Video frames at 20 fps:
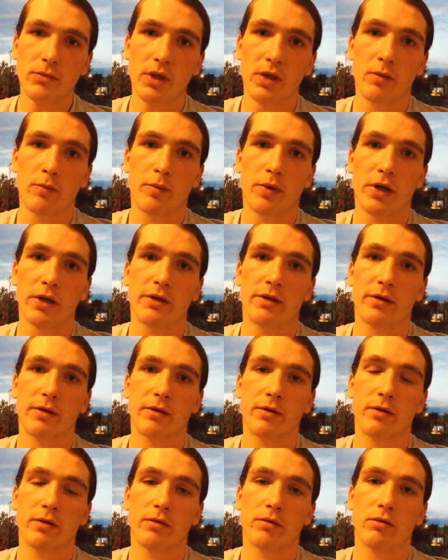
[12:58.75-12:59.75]

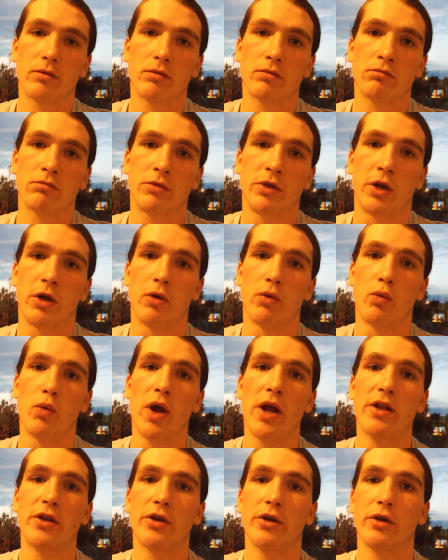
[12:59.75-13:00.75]
But, you know,
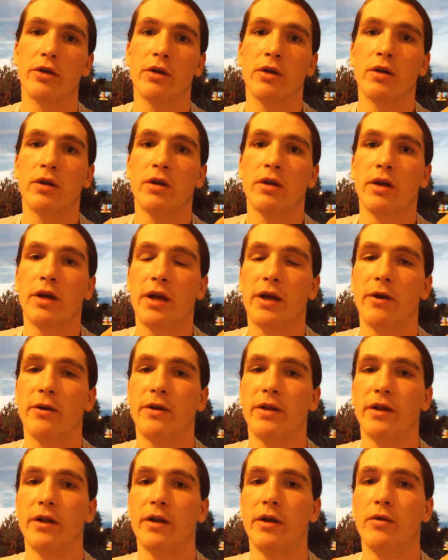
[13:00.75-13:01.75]
when you're
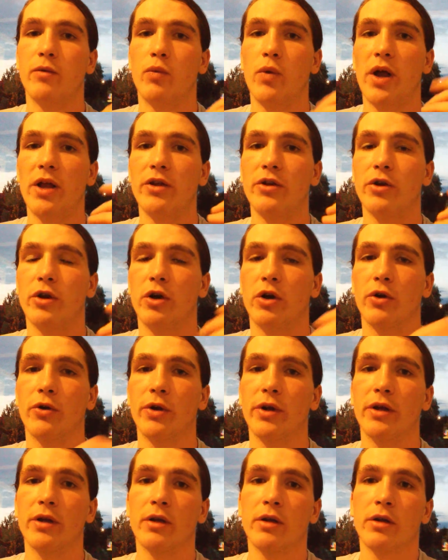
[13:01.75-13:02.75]
irritated, when you're
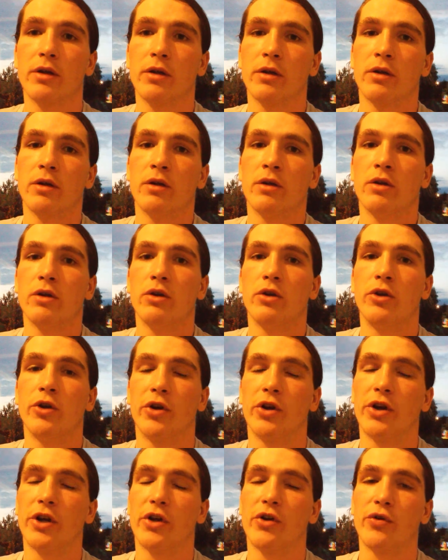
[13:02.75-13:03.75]
hungry, you're
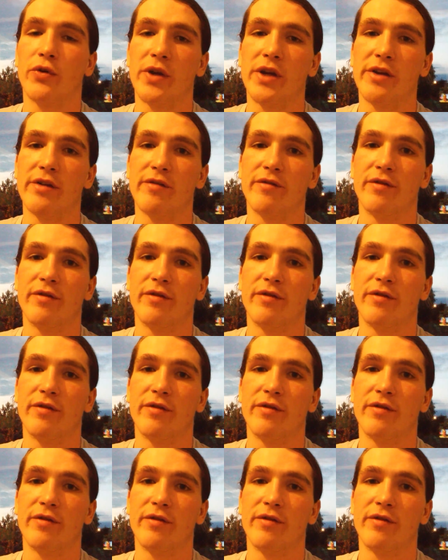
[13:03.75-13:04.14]
going to crave